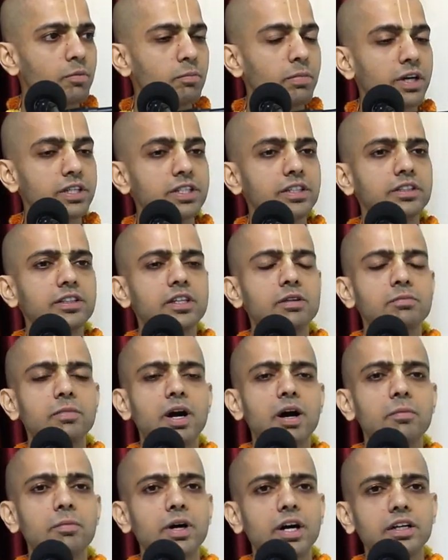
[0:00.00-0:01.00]
bhajate
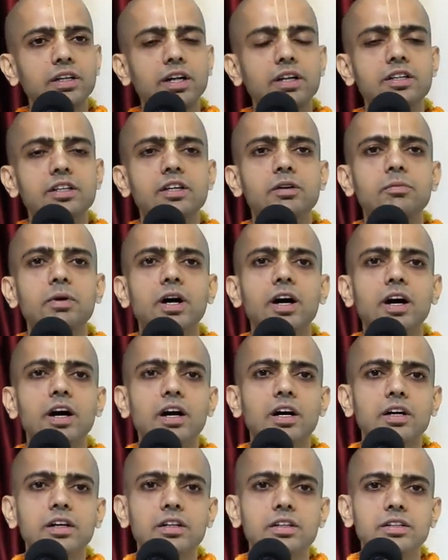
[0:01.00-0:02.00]
mam ananya
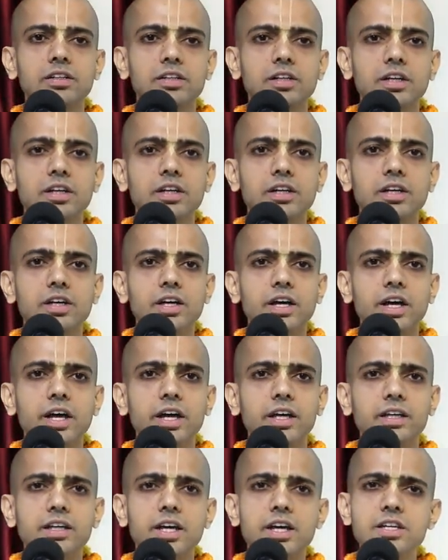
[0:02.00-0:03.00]
bhak.
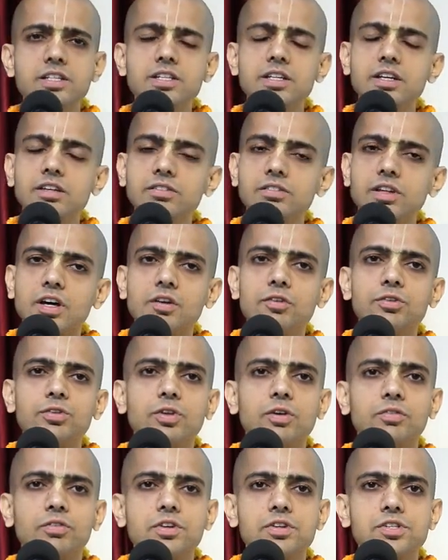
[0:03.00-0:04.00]
Engaging in service
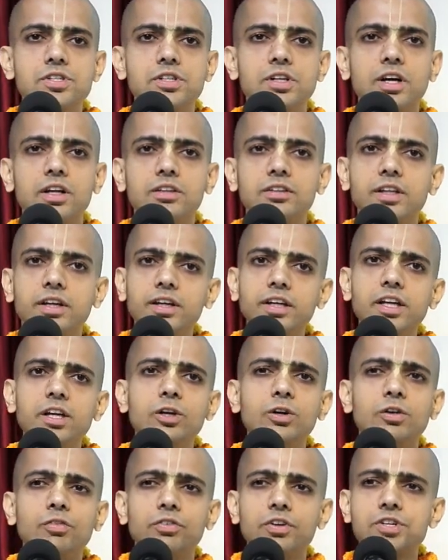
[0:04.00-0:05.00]
of Krishna,
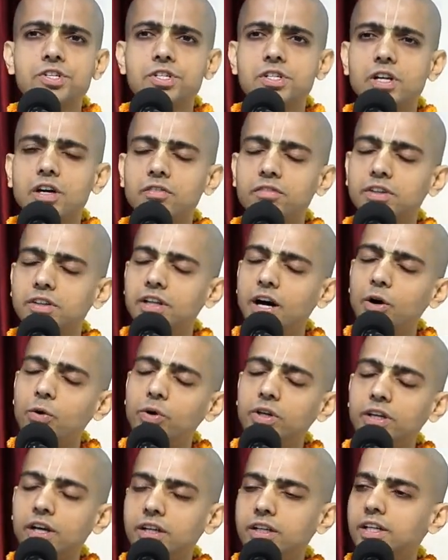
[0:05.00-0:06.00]
thinking of Krishna
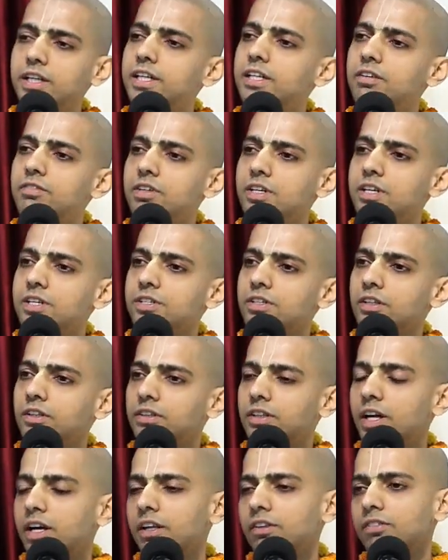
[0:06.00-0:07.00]
without any
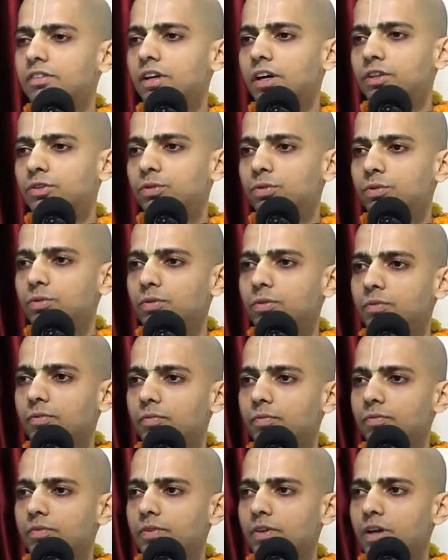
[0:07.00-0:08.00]
deviation, that is sadhu.
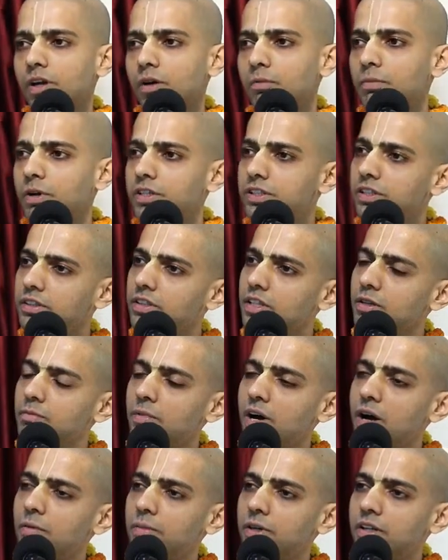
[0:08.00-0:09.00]
Bhajate
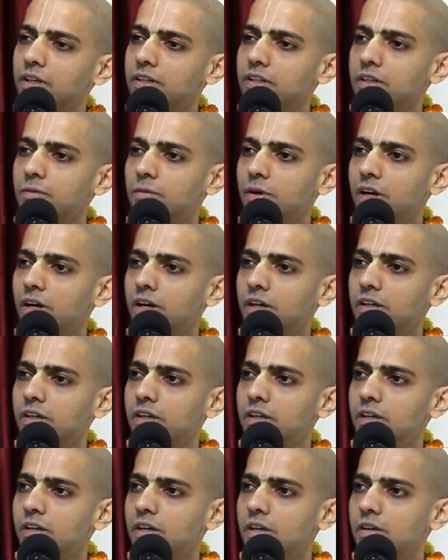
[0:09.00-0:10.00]
mam ananya bhak.
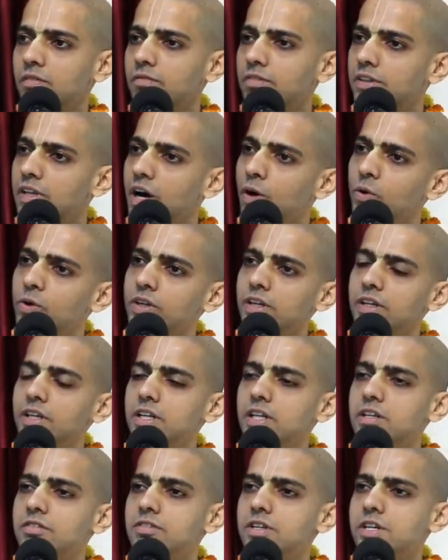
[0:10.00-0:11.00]
Without any
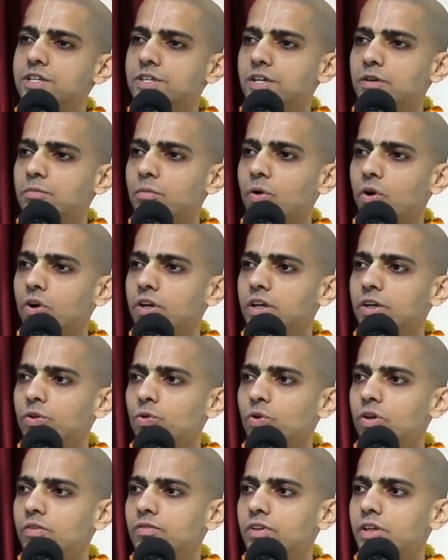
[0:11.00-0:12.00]
deviation, morning
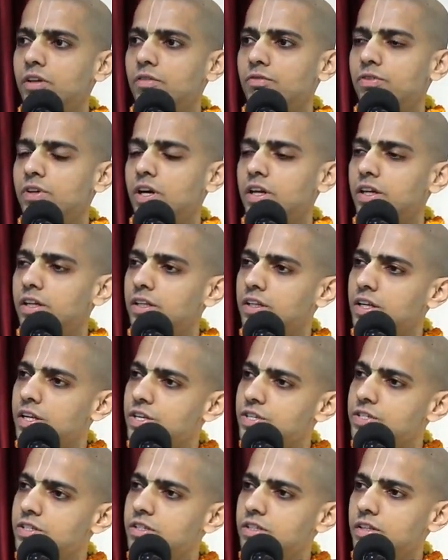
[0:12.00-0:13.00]
to evening, if we are
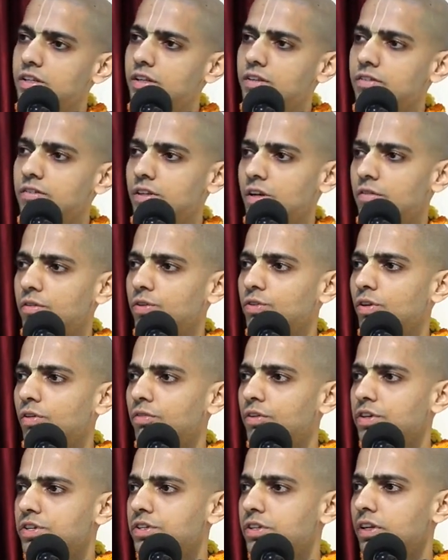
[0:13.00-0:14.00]
engaged in service
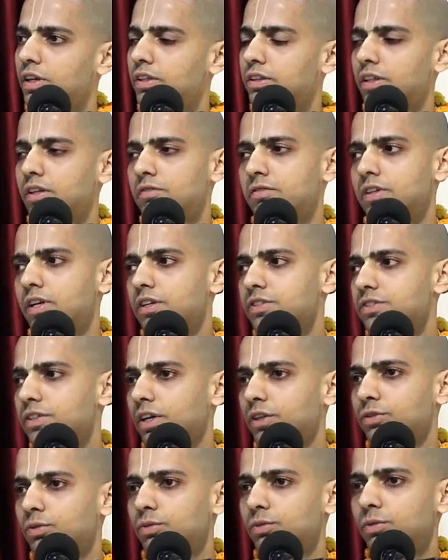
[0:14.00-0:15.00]
of Krishna, then we are
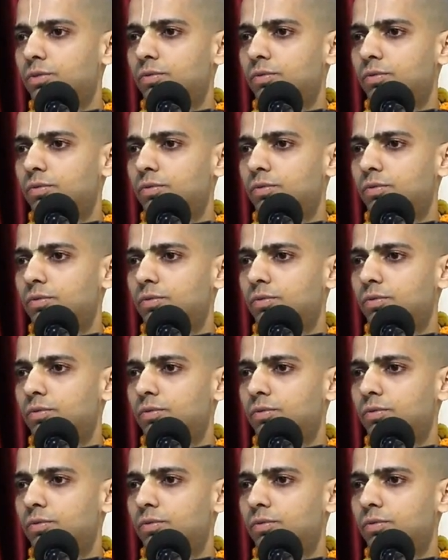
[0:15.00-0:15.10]
sadhu.